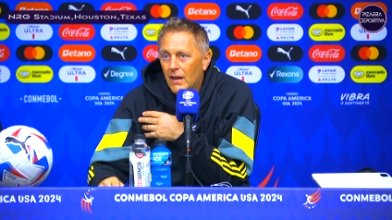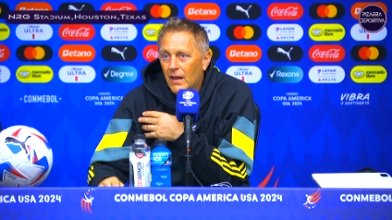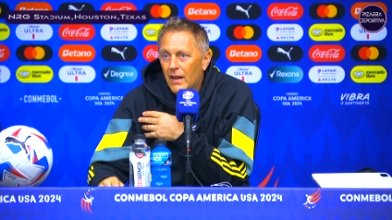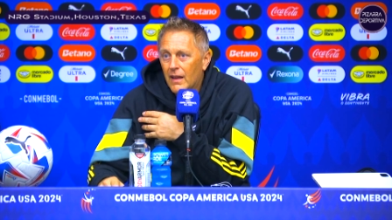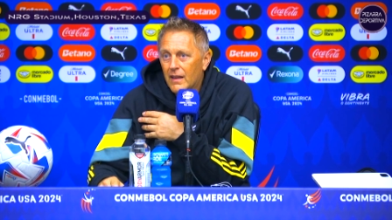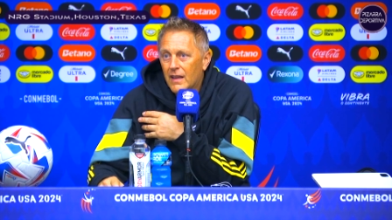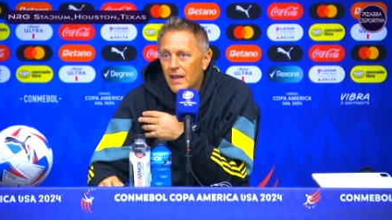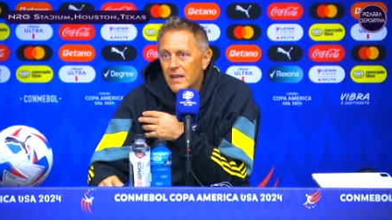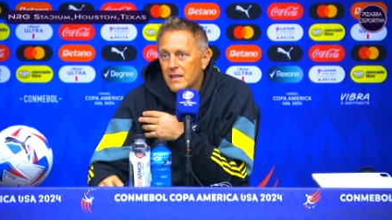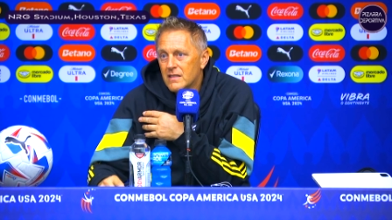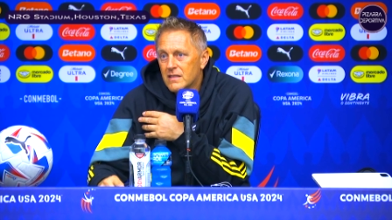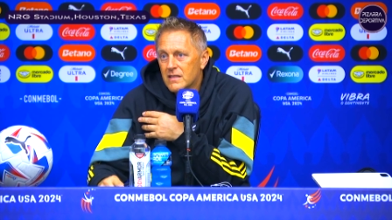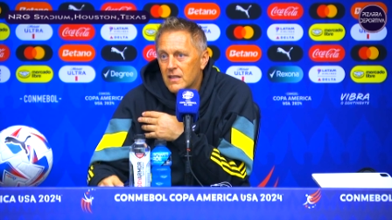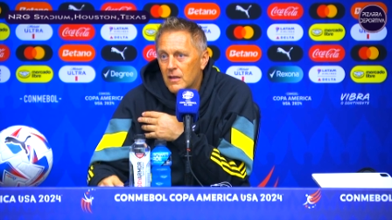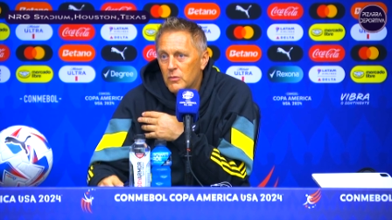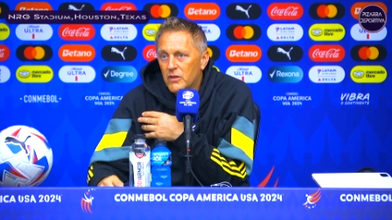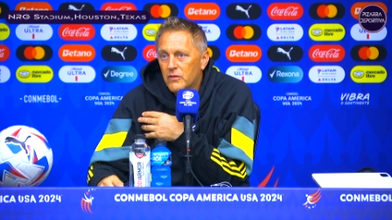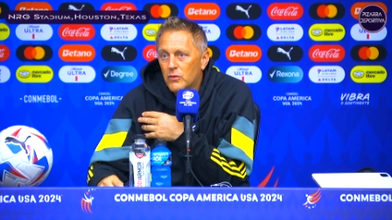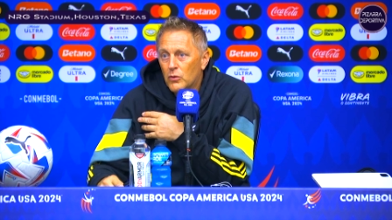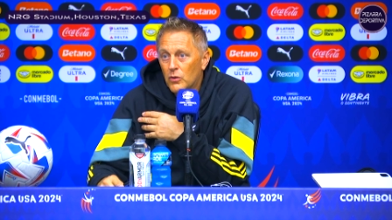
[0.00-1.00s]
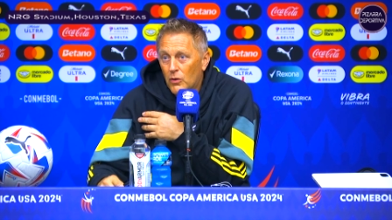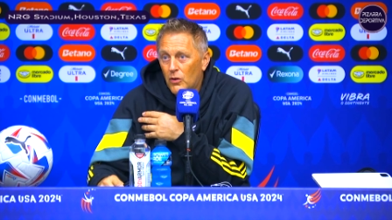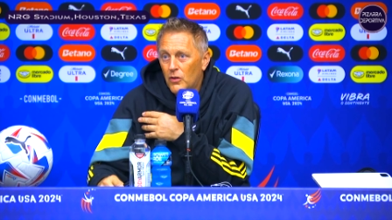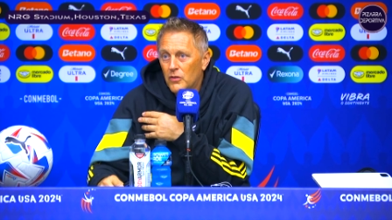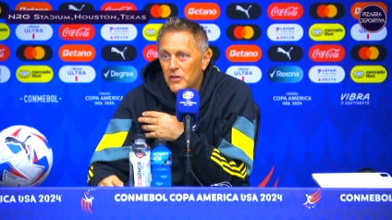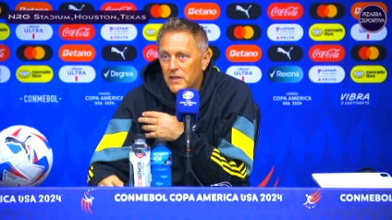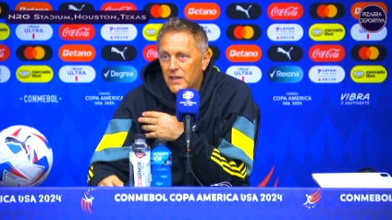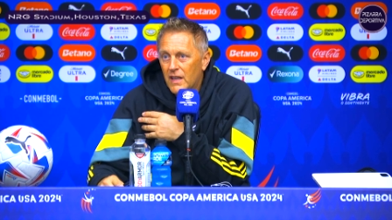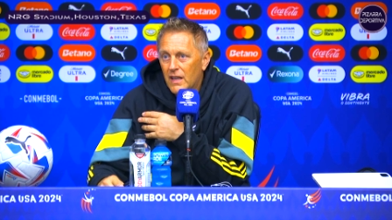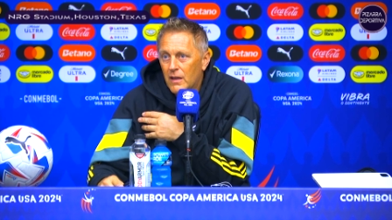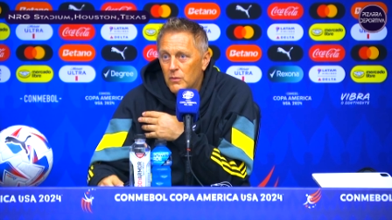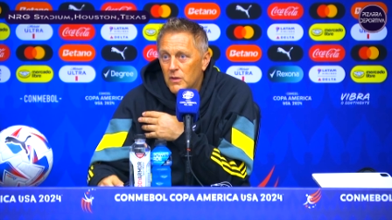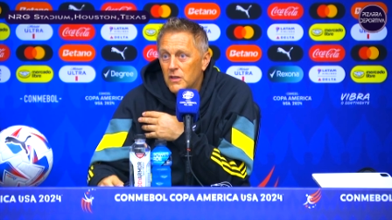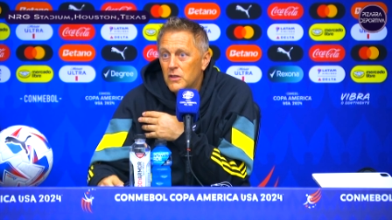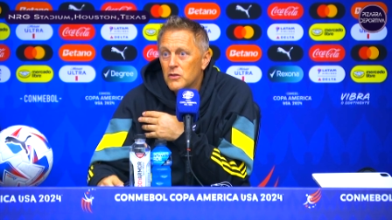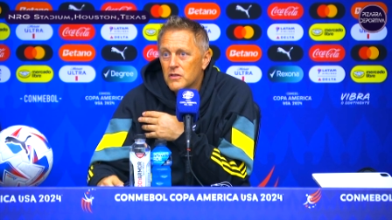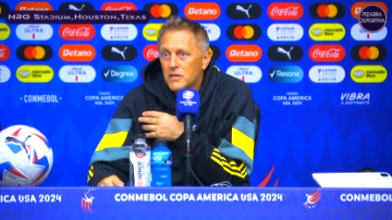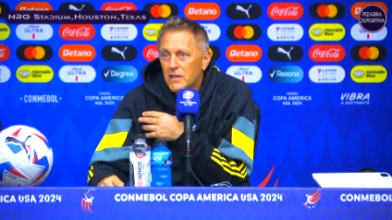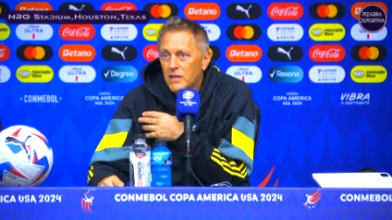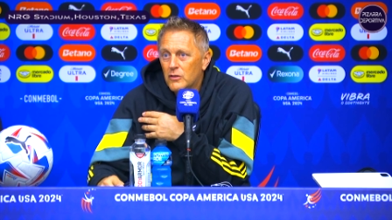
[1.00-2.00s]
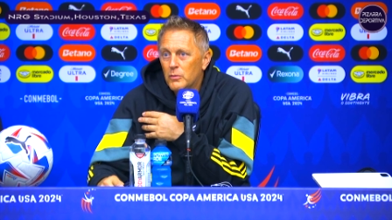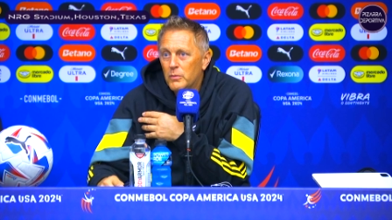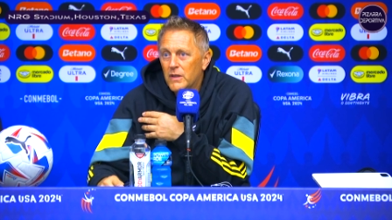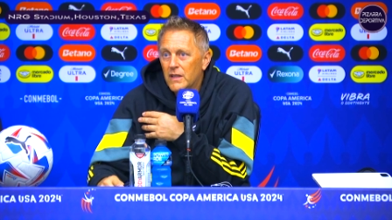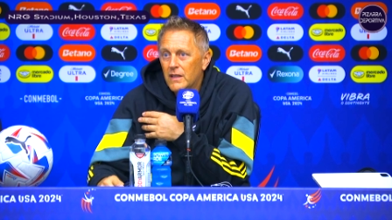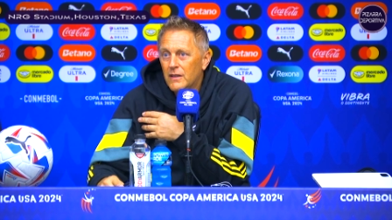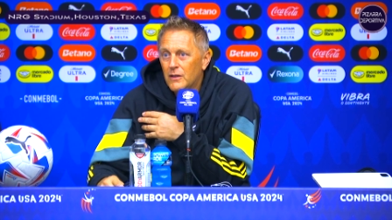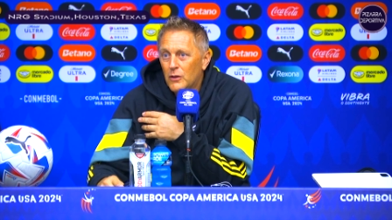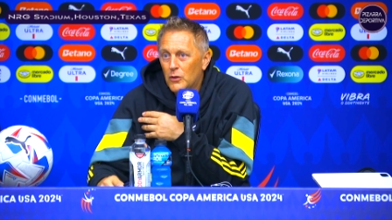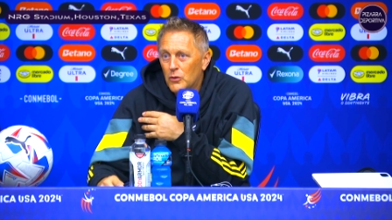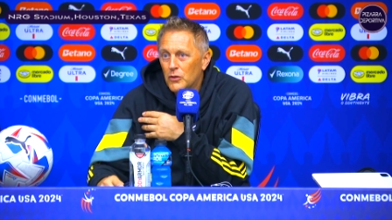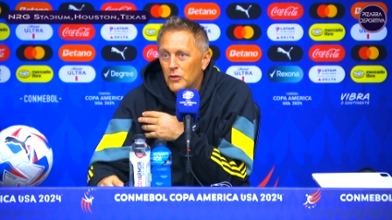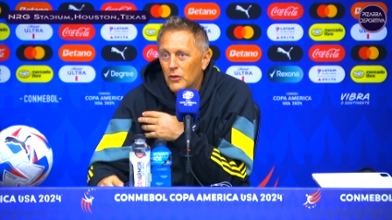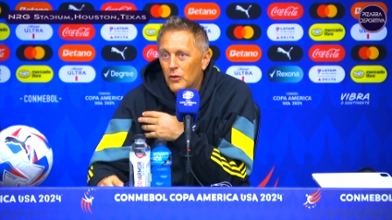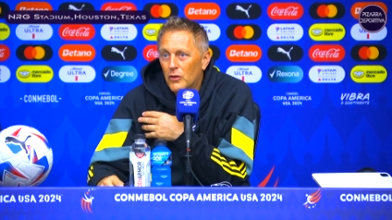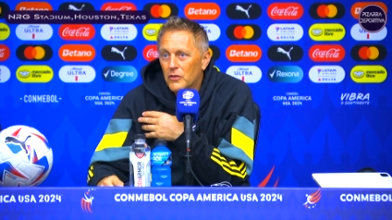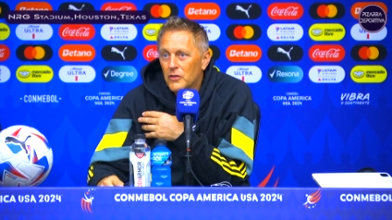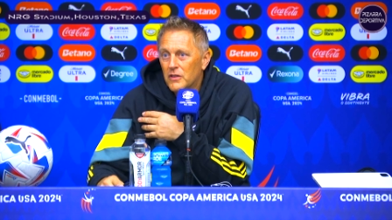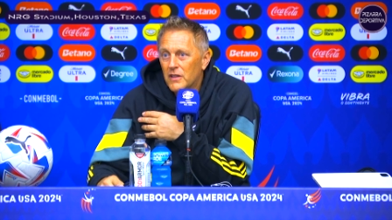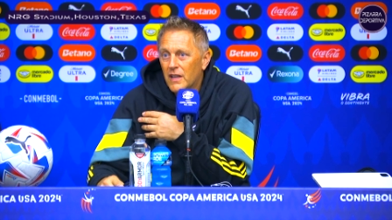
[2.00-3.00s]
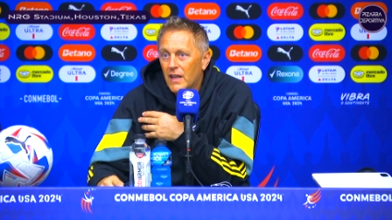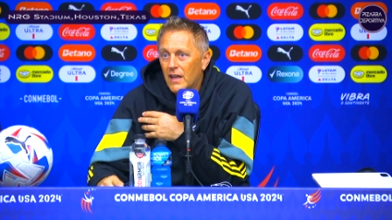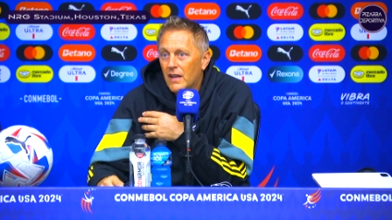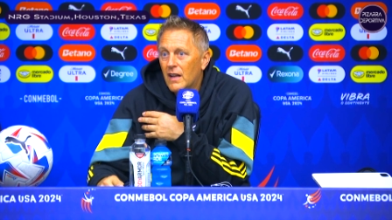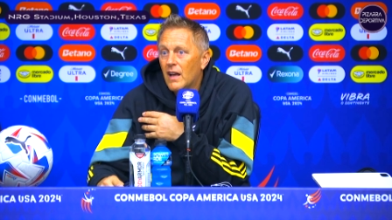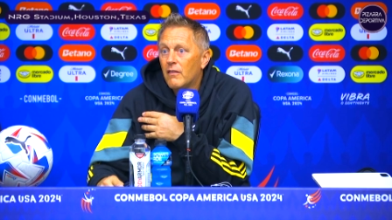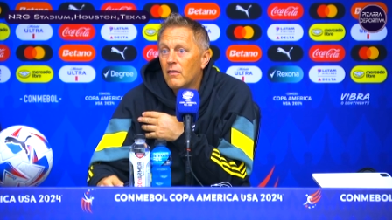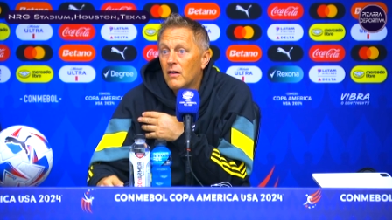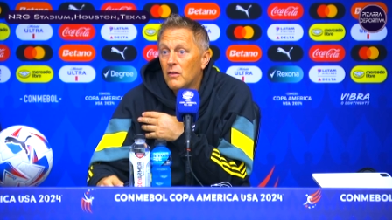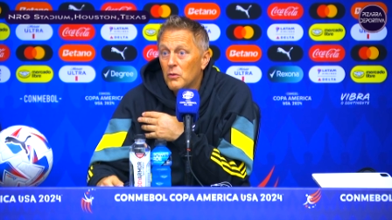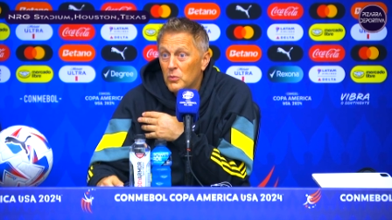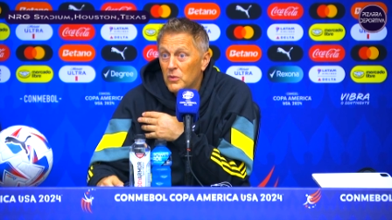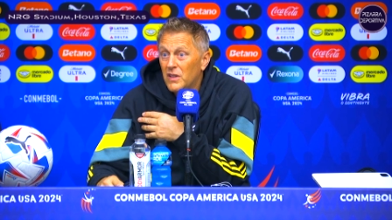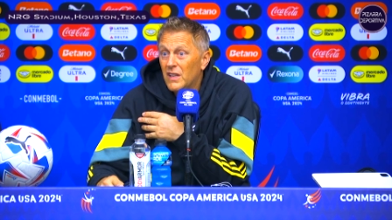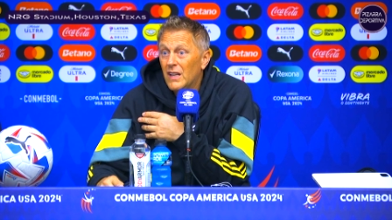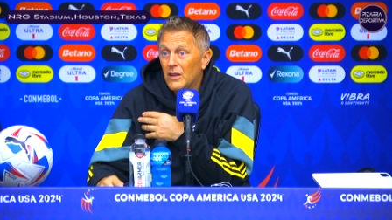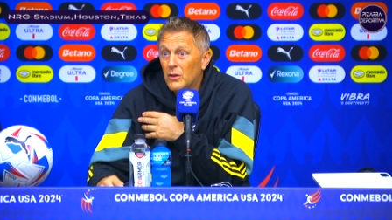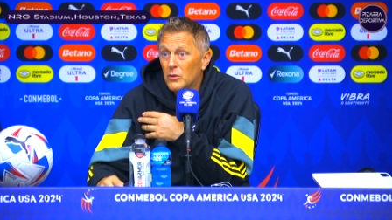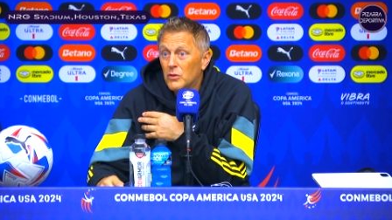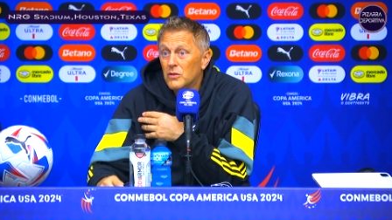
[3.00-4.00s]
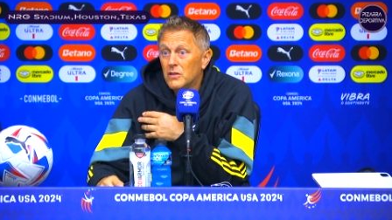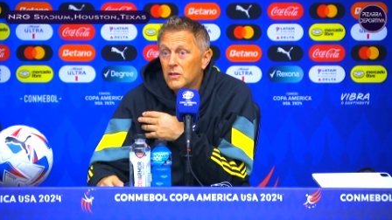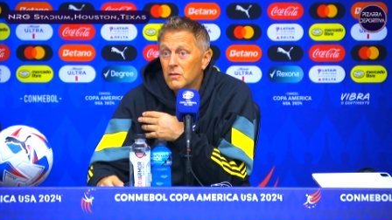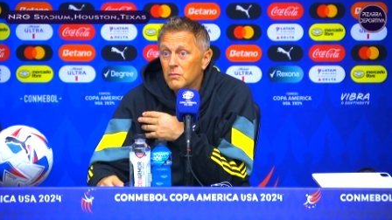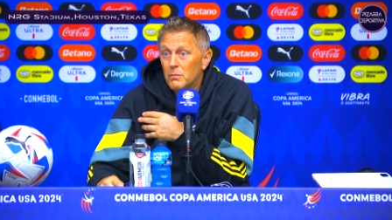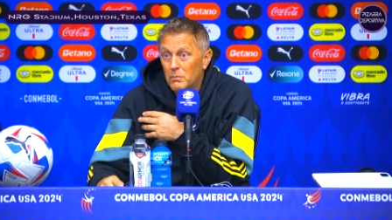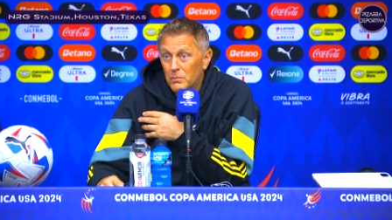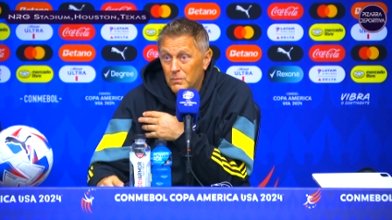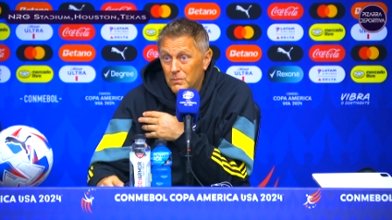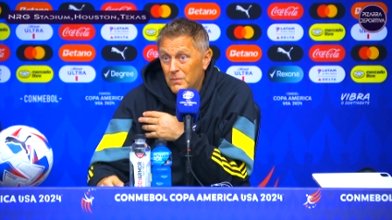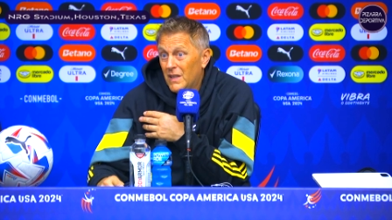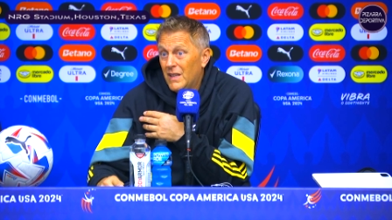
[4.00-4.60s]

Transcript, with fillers: like Kasey said before, on the day, we just need to be good on the day and have a really good